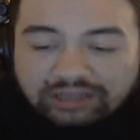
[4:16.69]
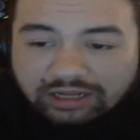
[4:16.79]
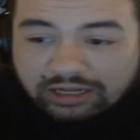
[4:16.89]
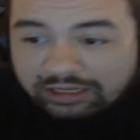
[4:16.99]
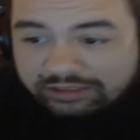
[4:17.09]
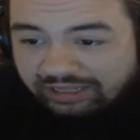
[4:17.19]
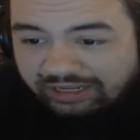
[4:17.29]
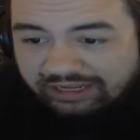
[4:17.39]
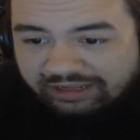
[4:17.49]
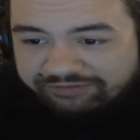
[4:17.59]
Uh,
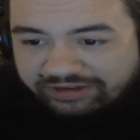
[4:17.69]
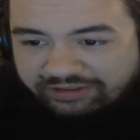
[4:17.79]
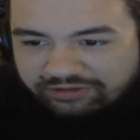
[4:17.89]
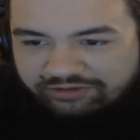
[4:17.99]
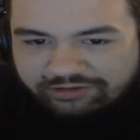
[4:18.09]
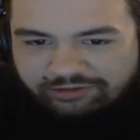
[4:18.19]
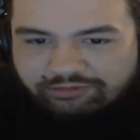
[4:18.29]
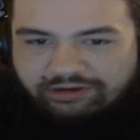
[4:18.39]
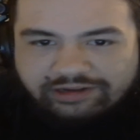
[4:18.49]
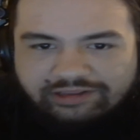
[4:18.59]
yeah, if any of those
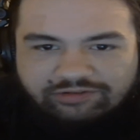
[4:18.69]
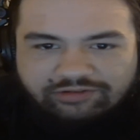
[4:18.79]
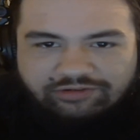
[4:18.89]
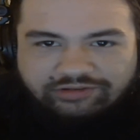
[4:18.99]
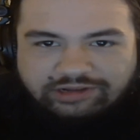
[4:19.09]
strike any interest or